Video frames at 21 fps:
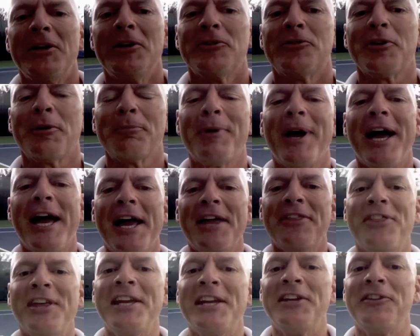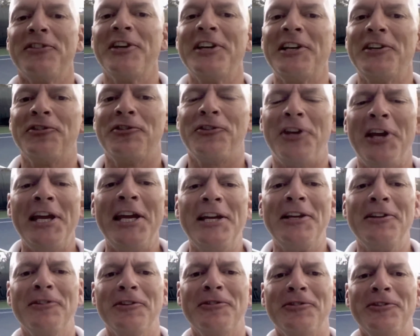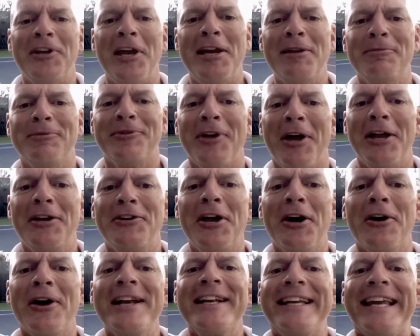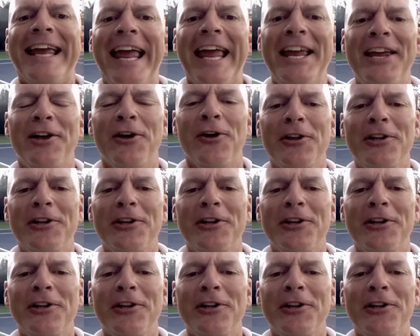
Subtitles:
some guy, I think he's in his teens. His name's Darren Cahill.